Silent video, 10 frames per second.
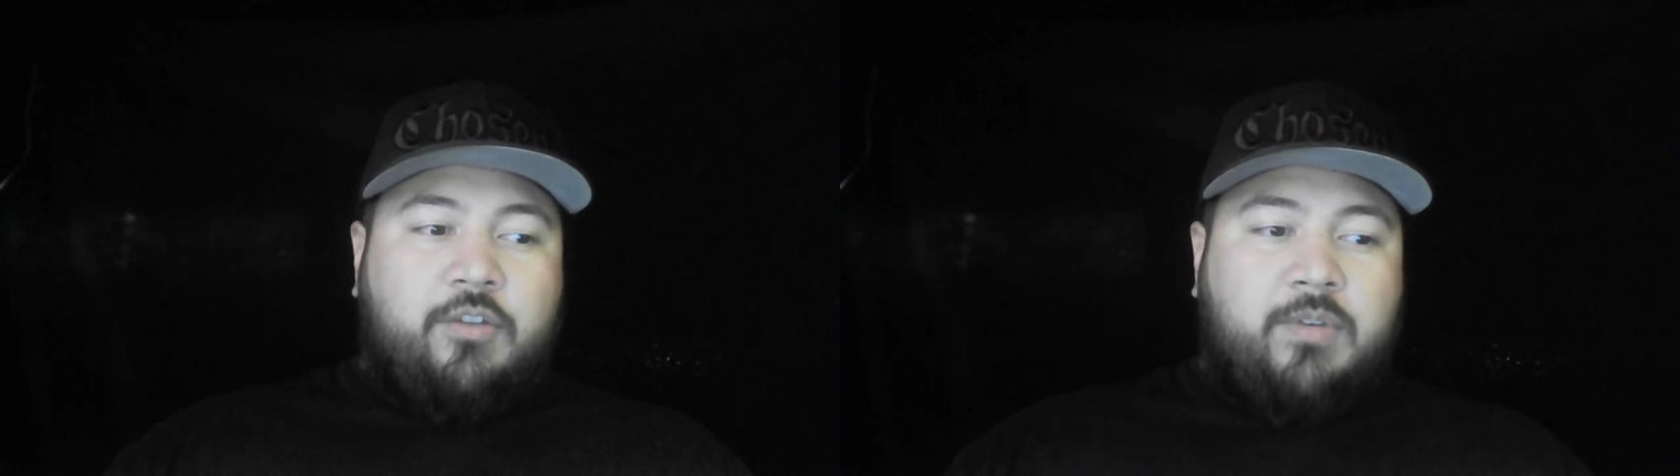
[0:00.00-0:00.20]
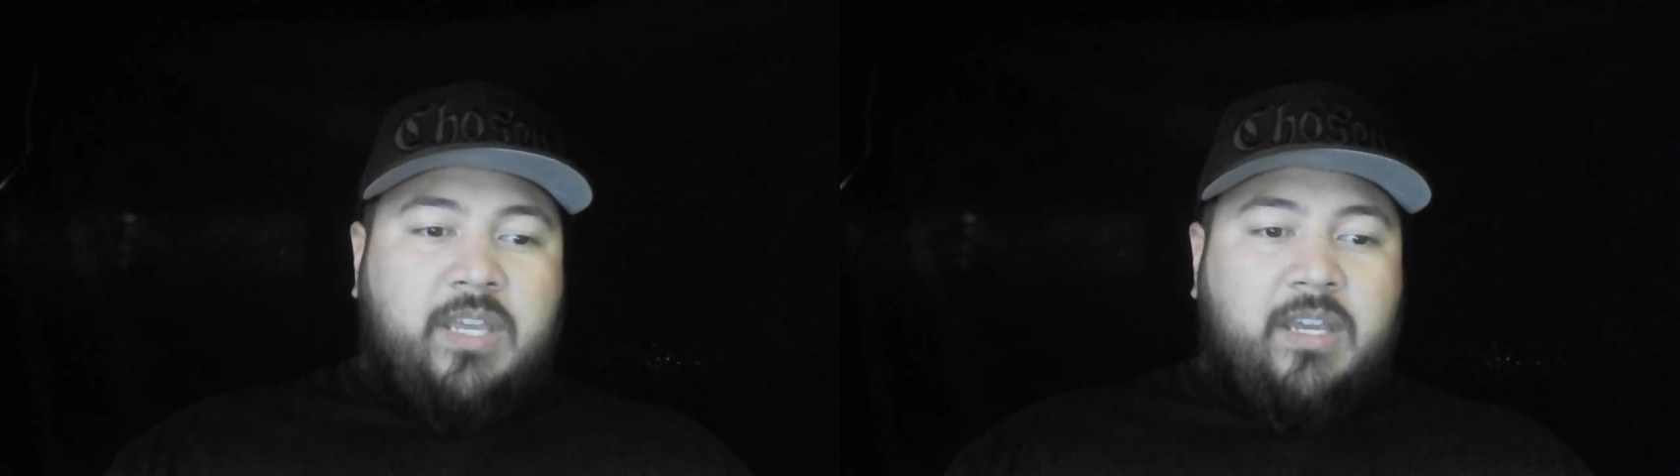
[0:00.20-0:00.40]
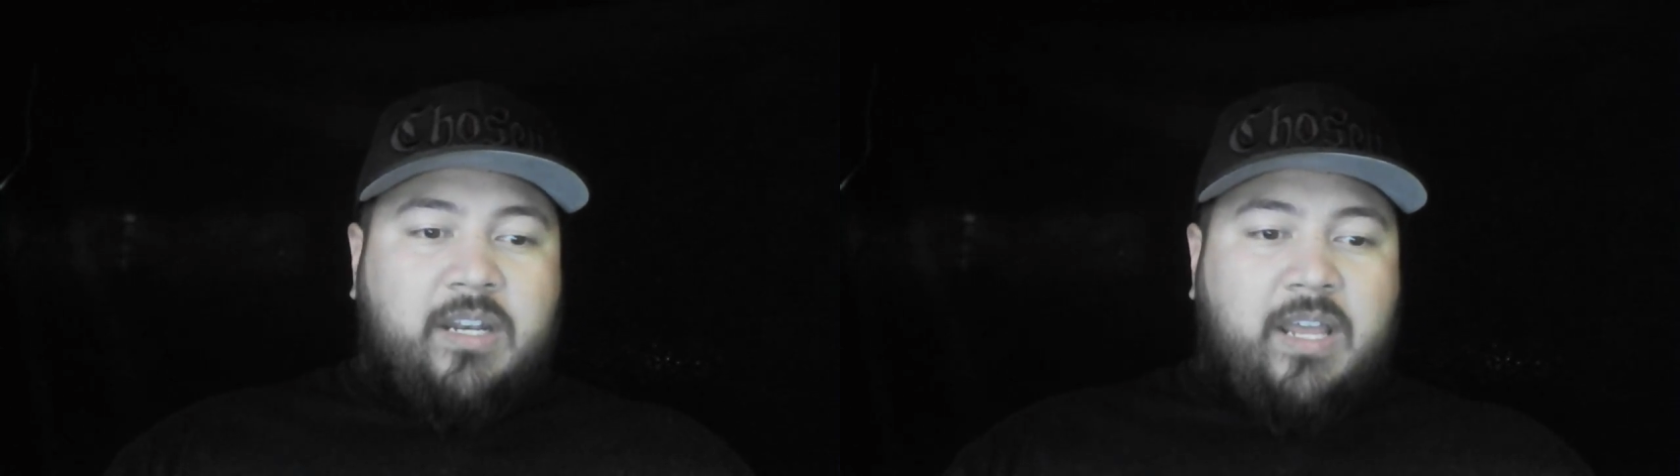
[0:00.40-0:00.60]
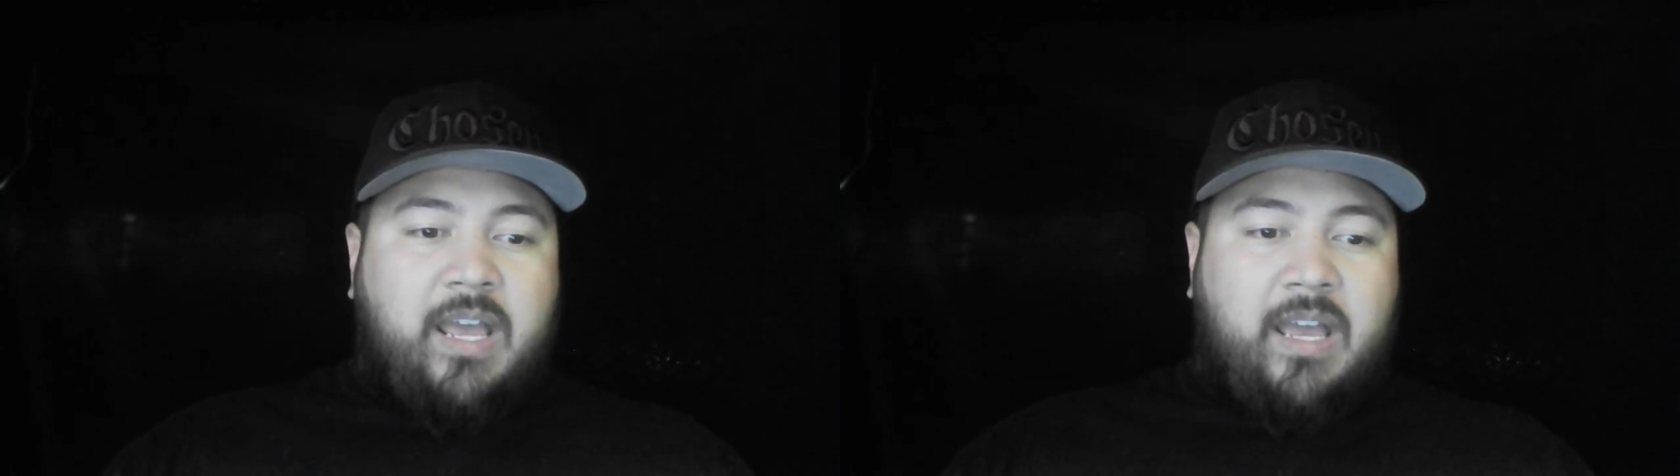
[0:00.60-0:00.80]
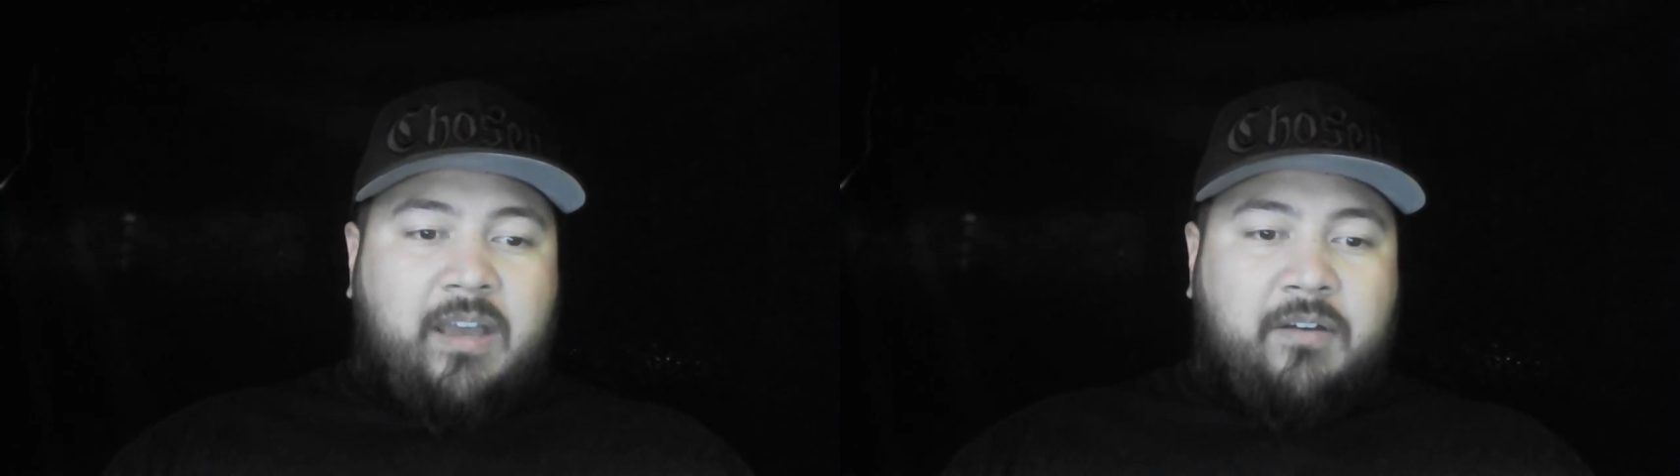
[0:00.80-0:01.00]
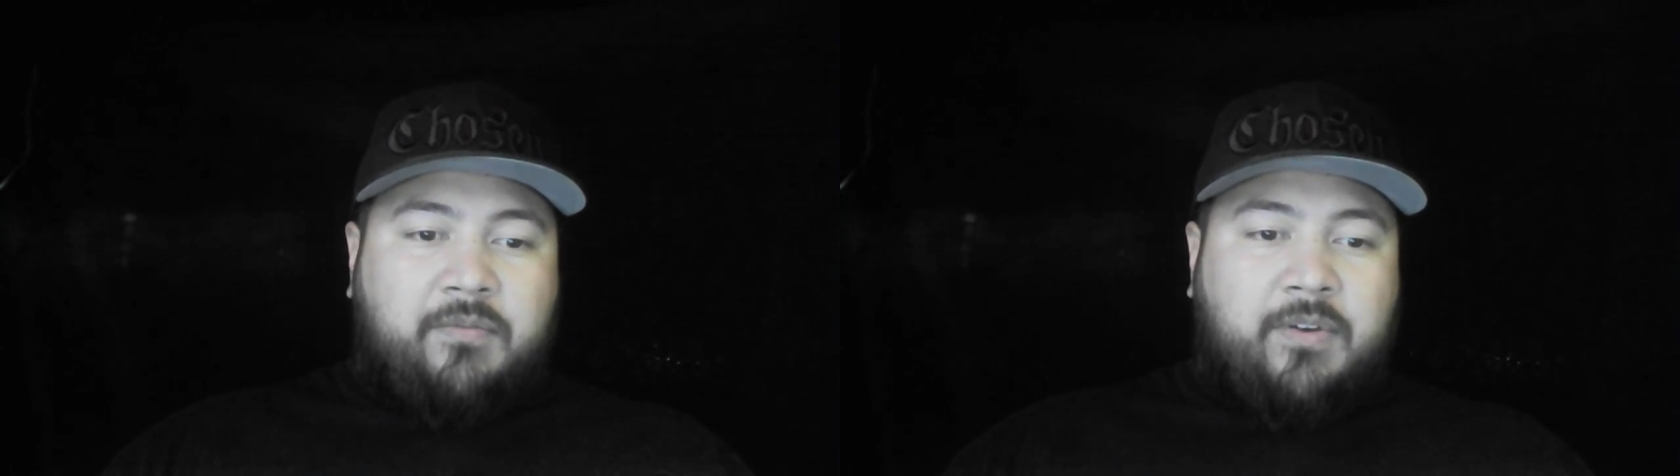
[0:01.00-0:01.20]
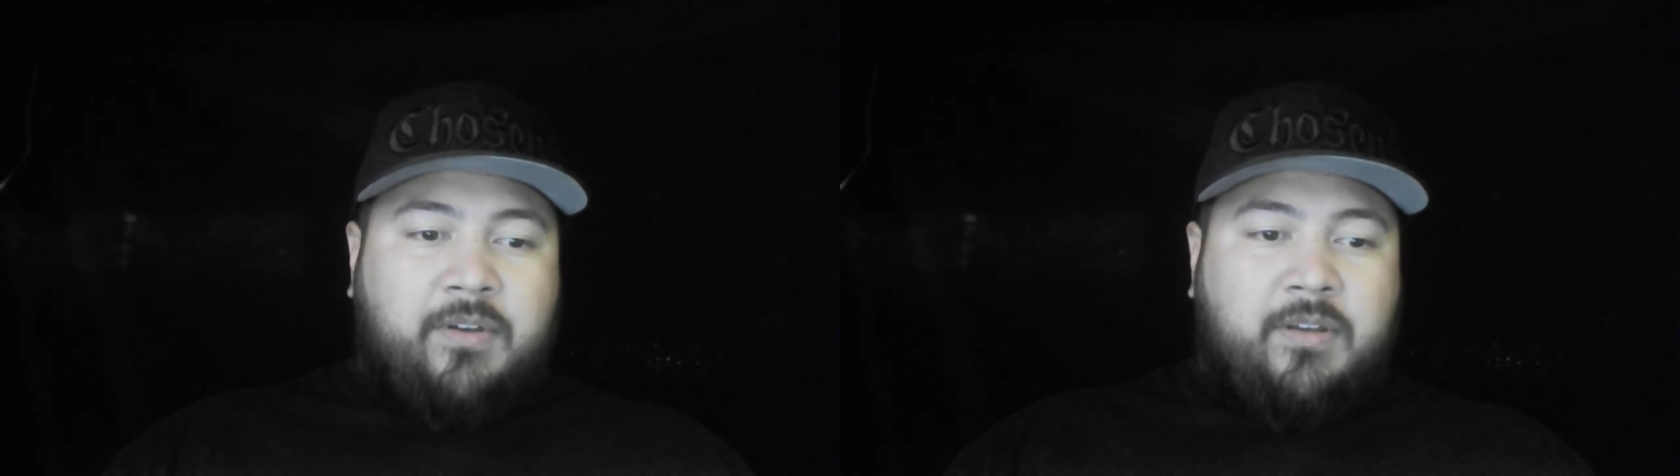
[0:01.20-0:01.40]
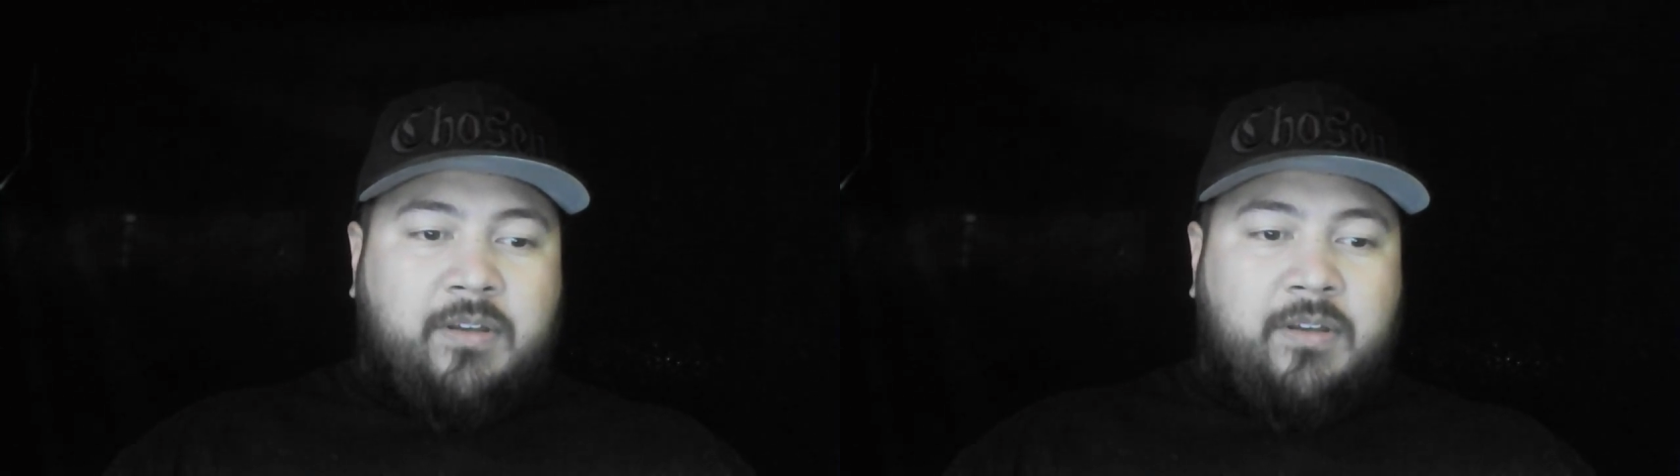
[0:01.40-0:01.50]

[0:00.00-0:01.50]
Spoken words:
You can't have